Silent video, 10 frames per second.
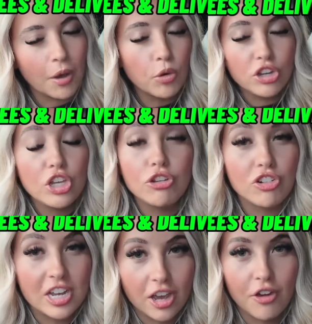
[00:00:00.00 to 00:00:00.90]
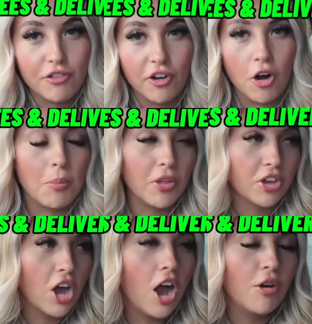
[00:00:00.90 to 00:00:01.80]
I wouldn't usually go for, but the
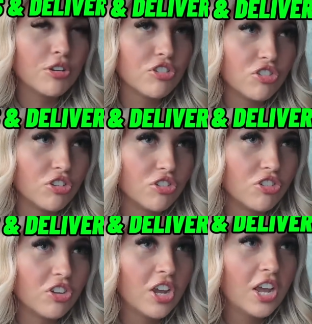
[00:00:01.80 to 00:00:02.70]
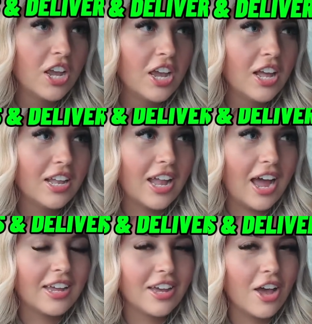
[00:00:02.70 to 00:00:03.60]
car was such
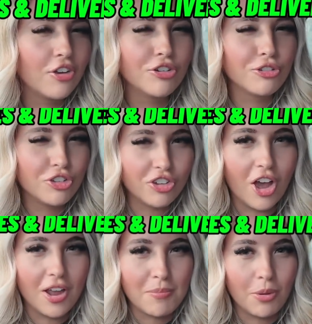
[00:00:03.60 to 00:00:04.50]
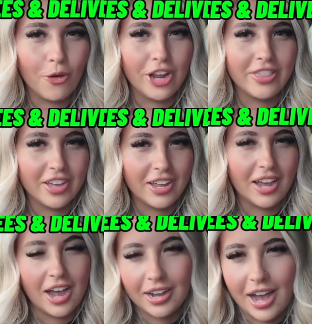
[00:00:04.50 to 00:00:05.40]
like a good starting point that
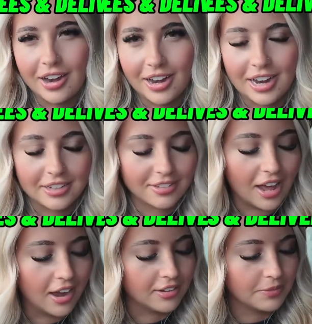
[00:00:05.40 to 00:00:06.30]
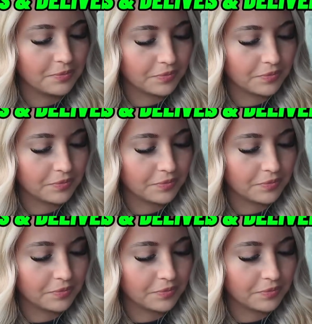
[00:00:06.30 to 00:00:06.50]
I kind of let it slide.